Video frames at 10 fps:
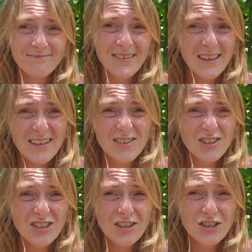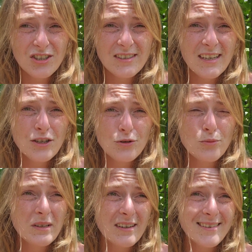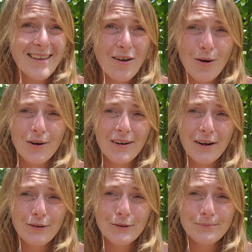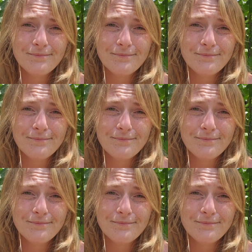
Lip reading: And they should stay true because they are an heirloom.